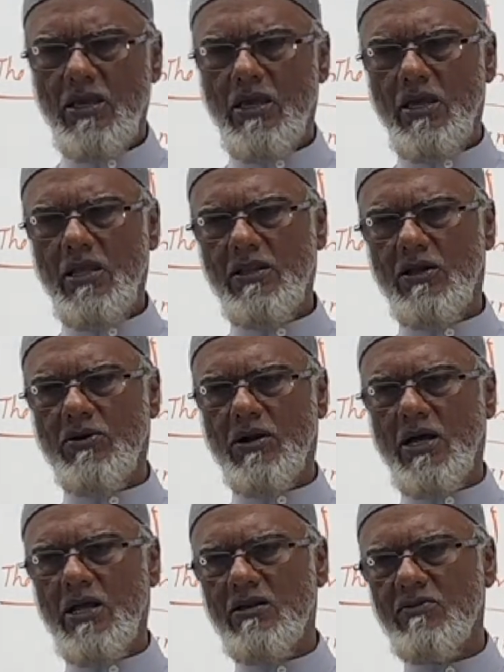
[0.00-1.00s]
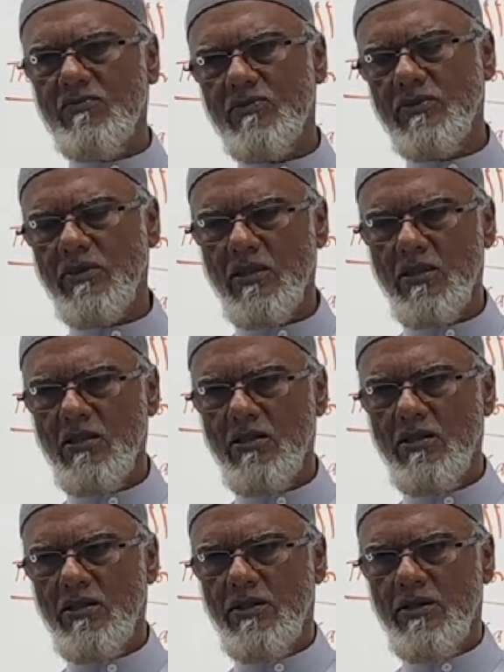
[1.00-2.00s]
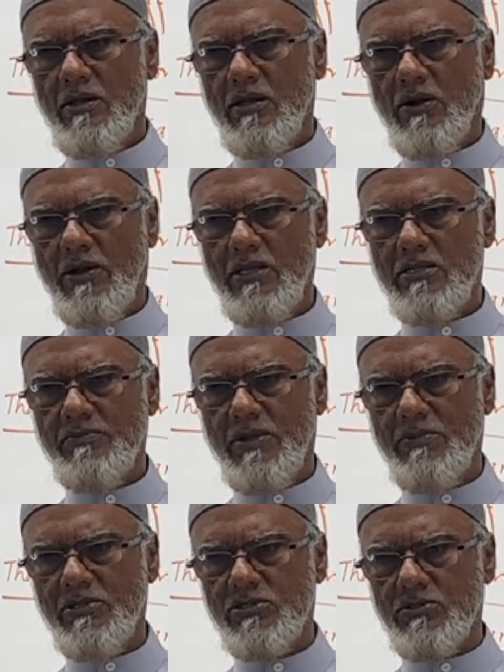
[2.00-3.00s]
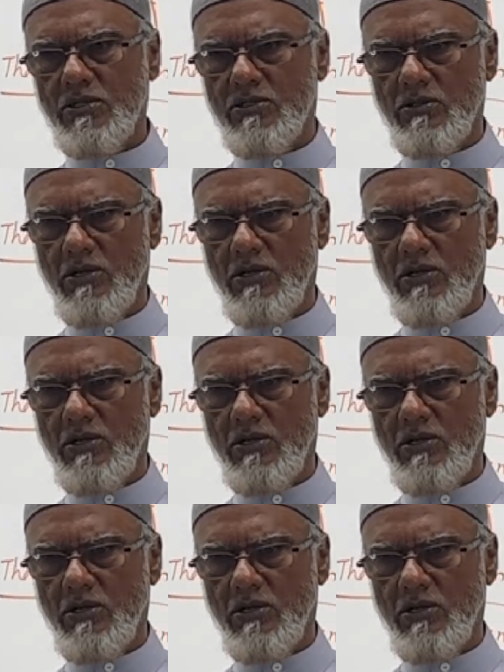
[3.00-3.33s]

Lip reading: in the Quran. Alright? Maybe Surah